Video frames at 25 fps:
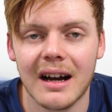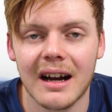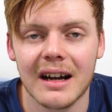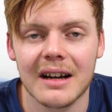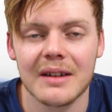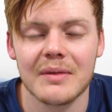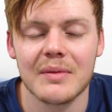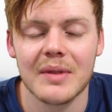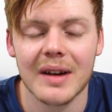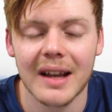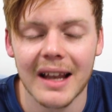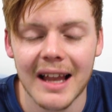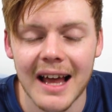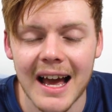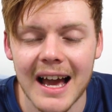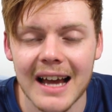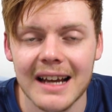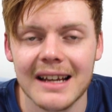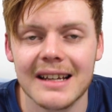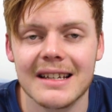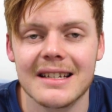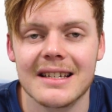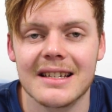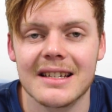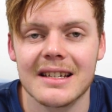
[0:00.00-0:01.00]
I can
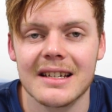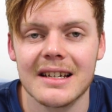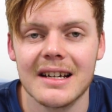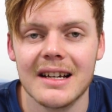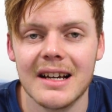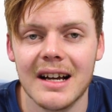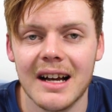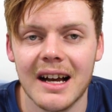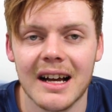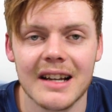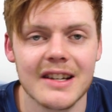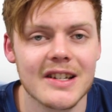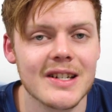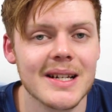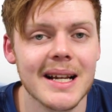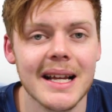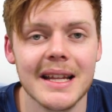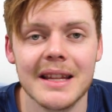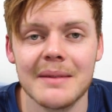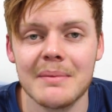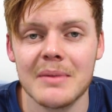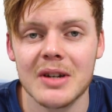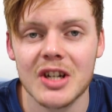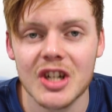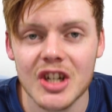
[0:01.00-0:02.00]
relax and just
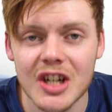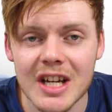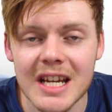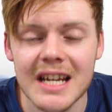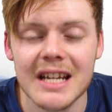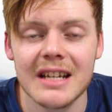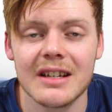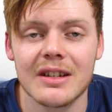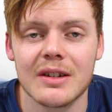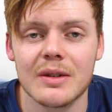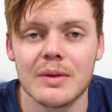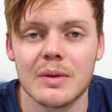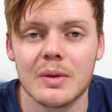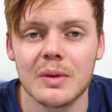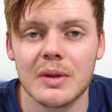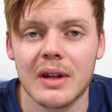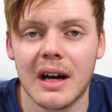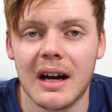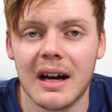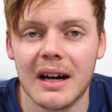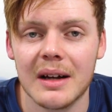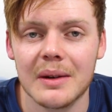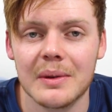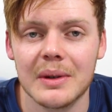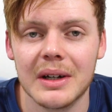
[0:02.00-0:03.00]
let the machine do all
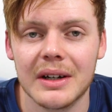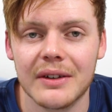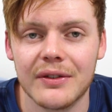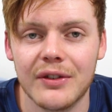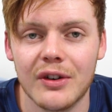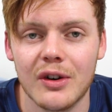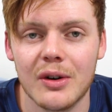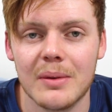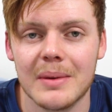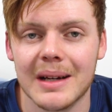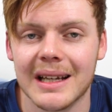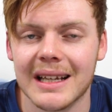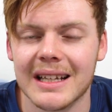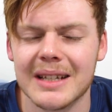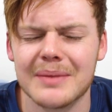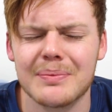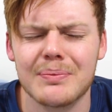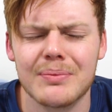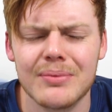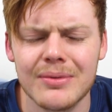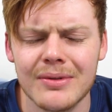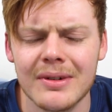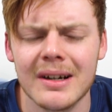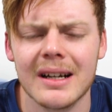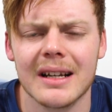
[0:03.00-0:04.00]
the hard work for me. It's
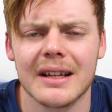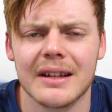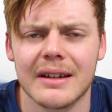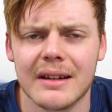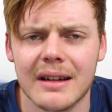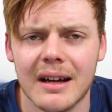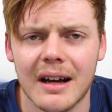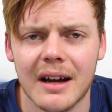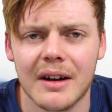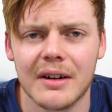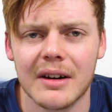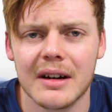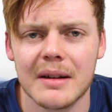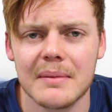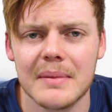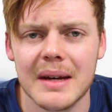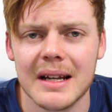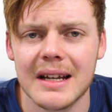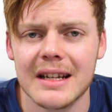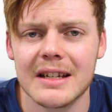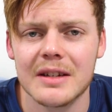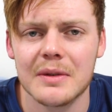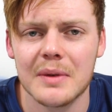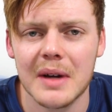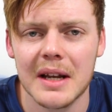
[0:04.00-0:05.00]
brilliant, I
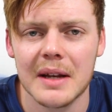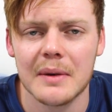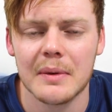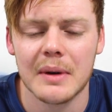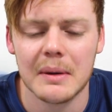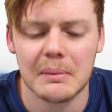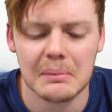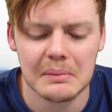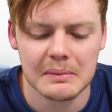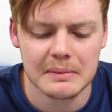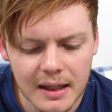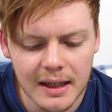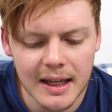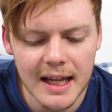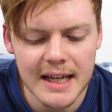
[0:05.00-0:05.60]
recommend it to anyone.